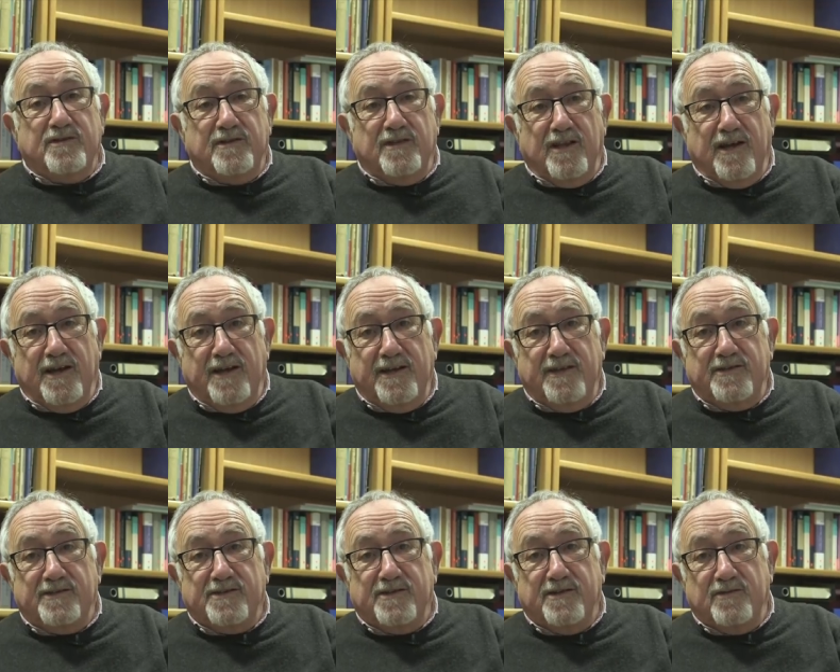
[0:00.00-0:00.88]
and
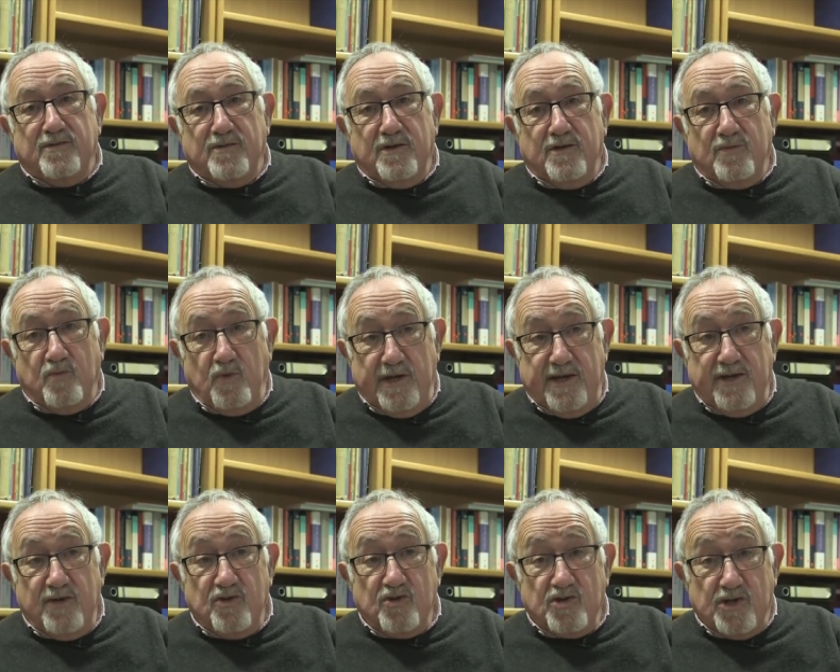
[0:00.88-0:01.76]
lions and, and
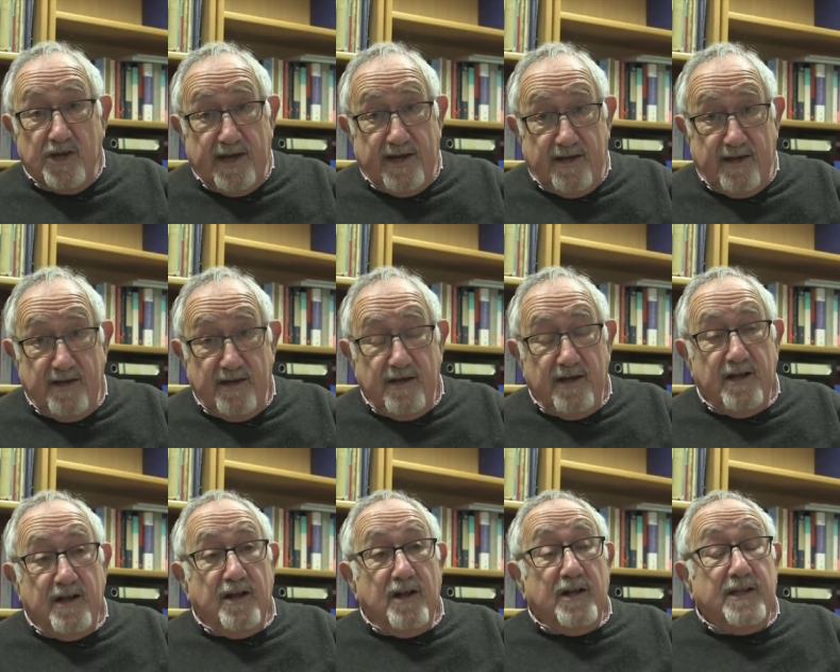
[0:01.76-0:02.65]
we share
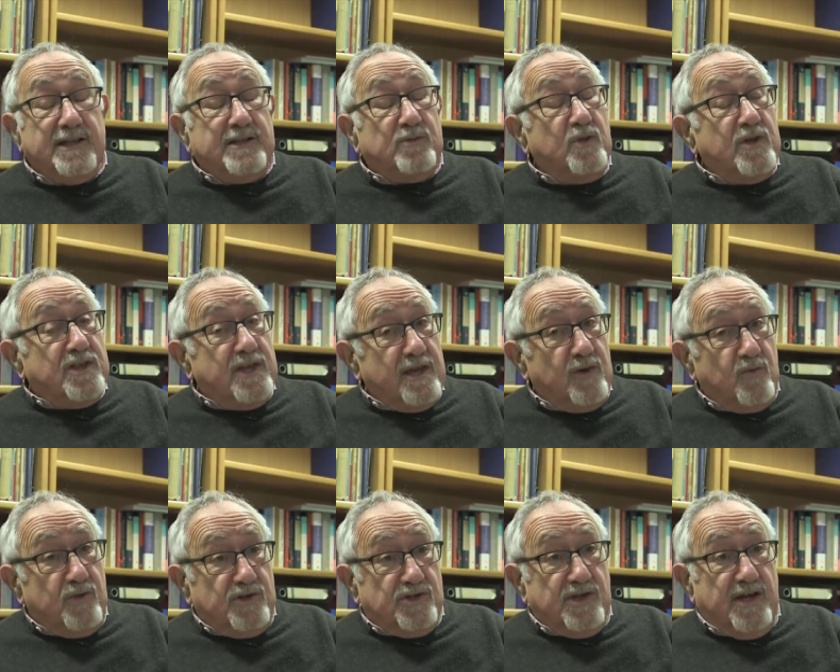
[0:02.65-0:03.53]
least we
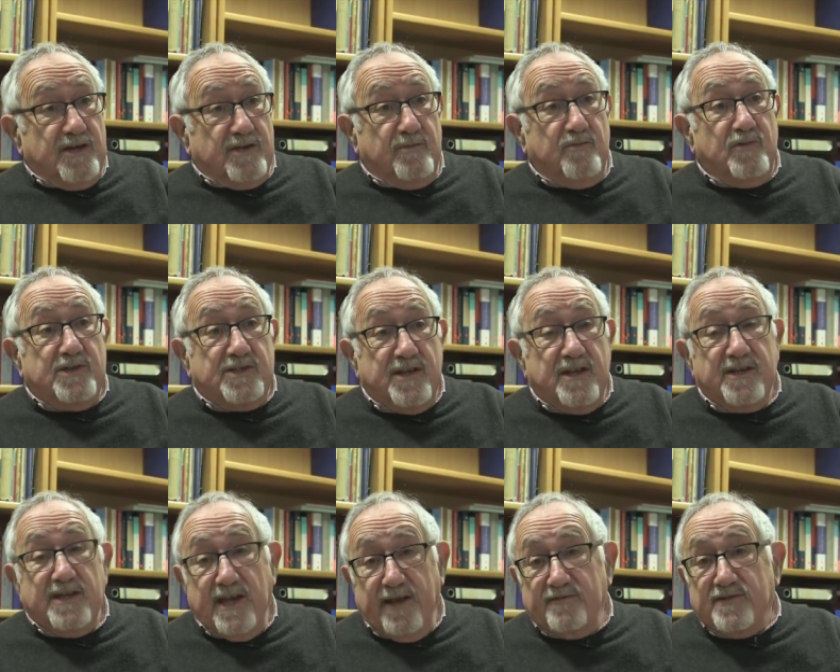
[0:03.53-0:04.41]
think we share them. We
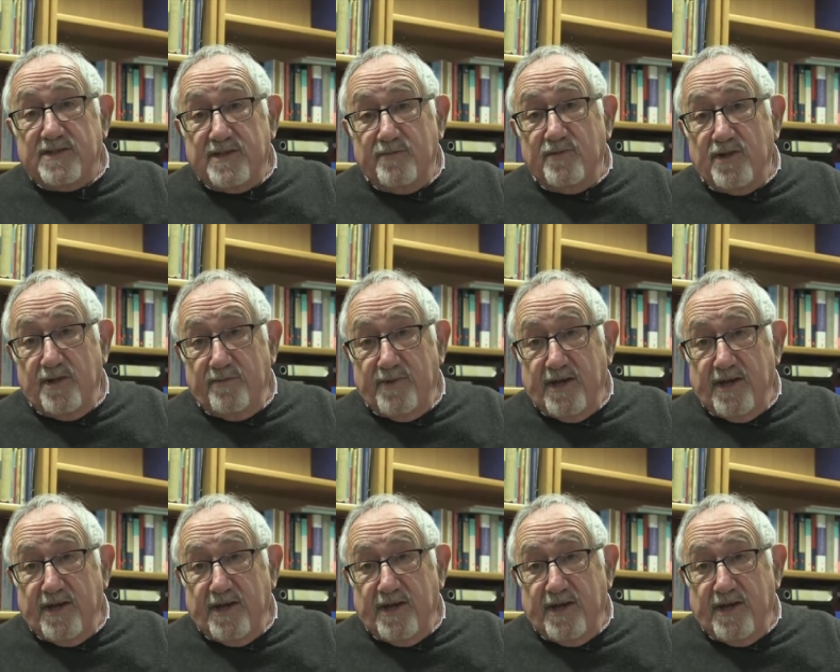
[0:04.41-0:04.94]
certainly have similar